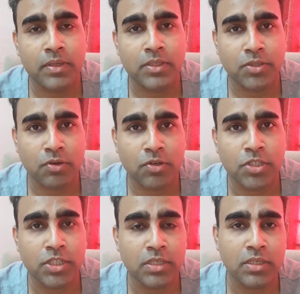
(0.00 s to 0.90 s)

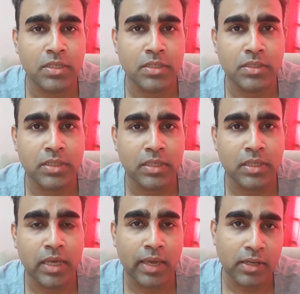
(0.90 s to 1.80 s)
astrology is
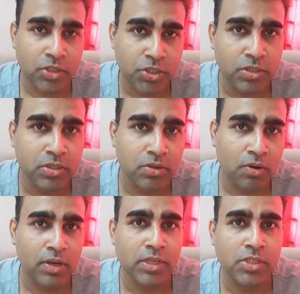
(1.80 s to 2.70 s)
the ancient
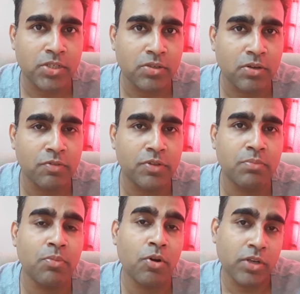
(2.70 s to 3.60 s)
knowledge of the
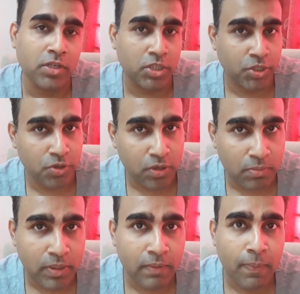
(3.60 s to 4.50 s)
modern
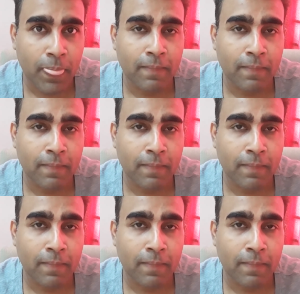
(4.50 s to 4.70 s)
astronomy,